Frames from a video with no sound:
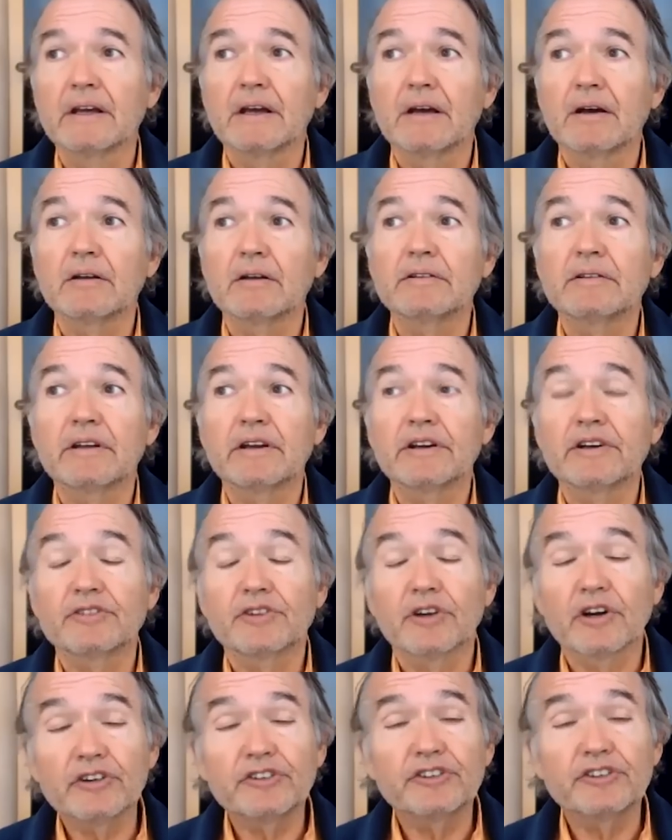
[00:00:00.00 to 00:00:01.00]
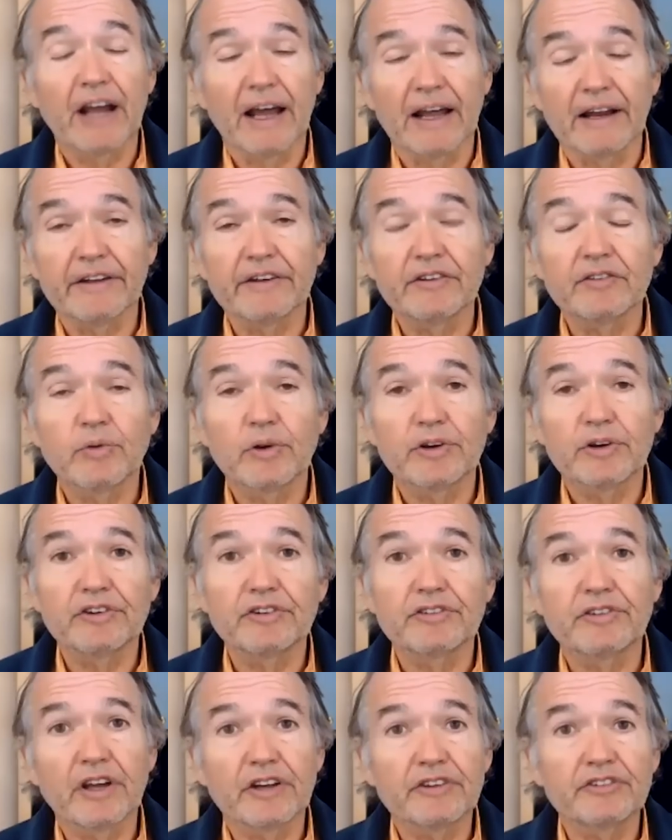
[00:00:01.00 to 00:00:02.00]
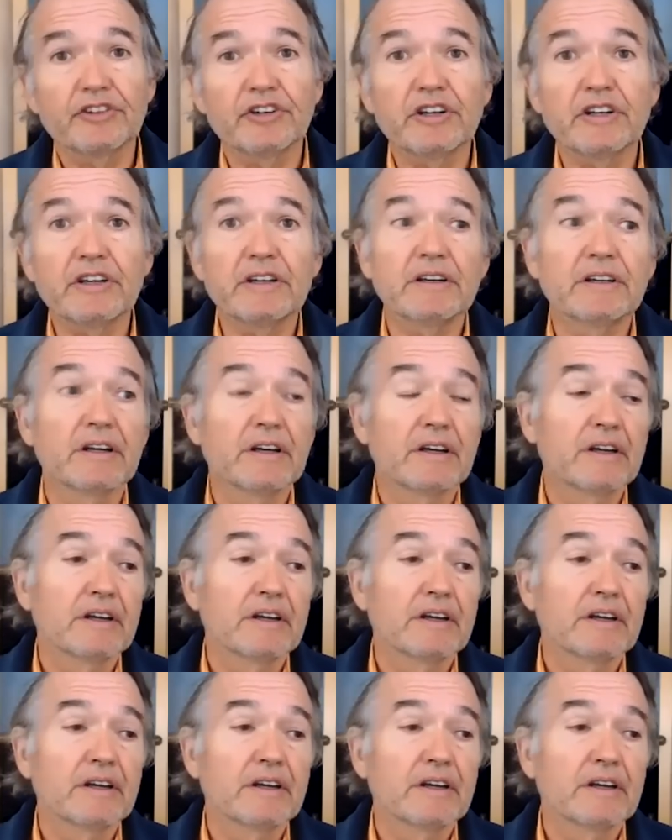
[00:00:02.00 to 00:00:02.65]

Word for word: there's her challenge, which is does she